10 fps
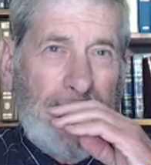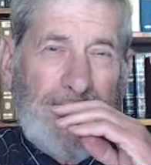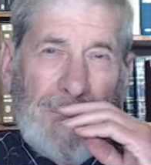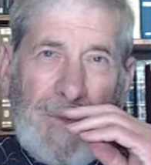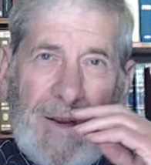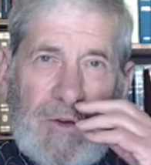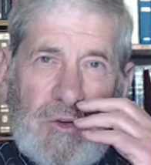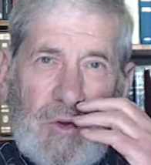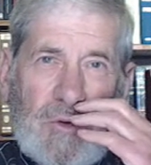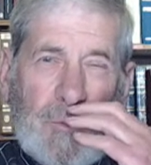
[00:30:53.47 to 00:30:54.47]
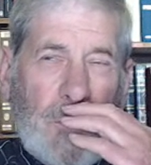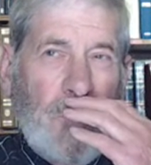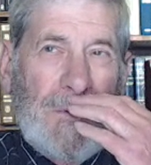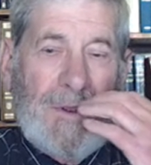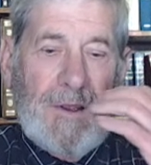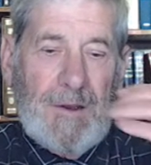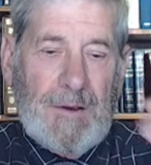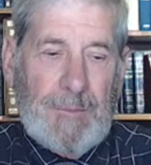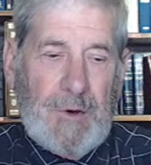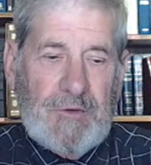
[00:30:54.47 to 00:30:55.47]
many Jews were
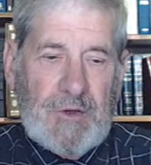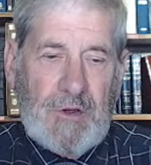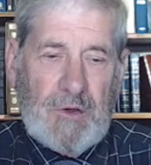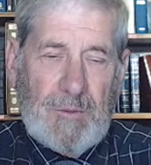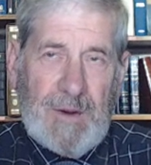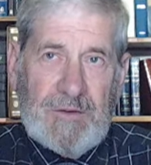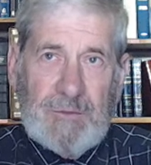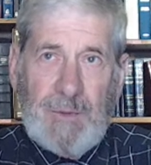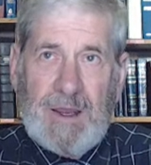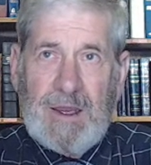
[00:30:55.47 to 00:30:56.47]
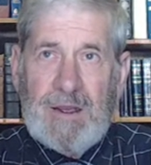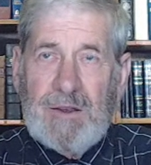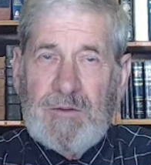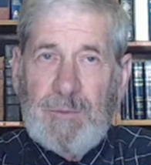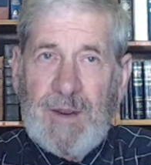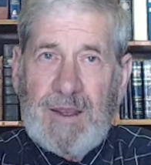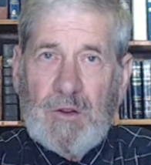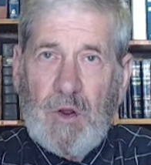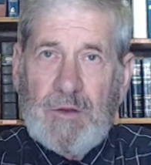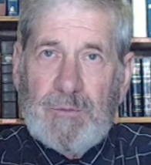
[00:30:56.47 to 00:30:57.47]
persecuted by Spain, and Spain
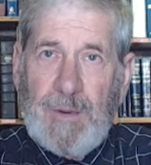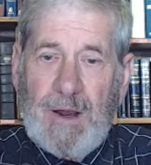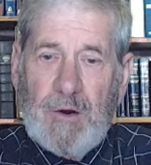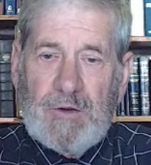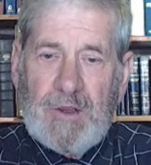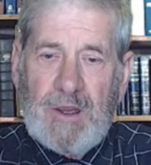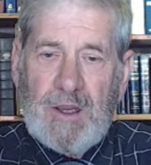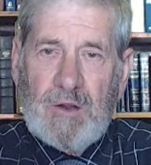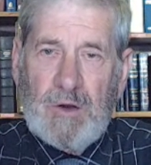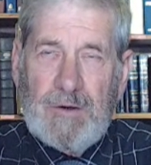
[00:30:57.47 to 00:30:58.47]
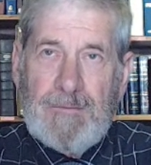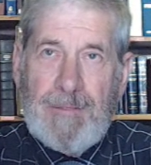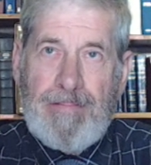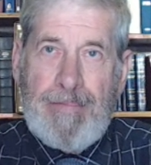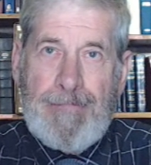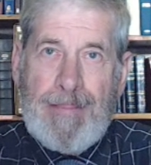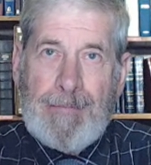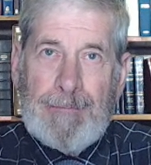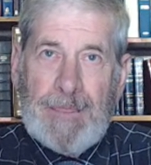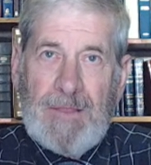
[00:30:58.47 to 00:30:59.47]
lost power to England.
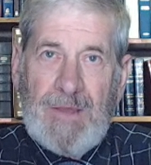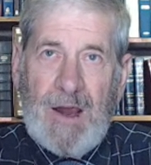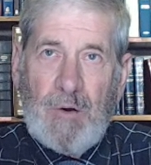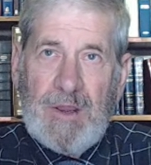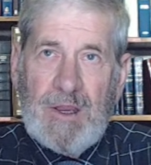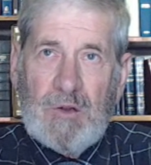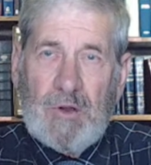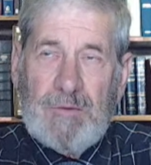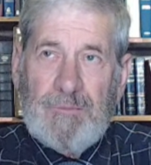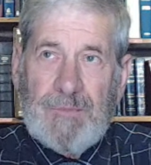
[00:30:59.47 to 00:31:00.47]
And now England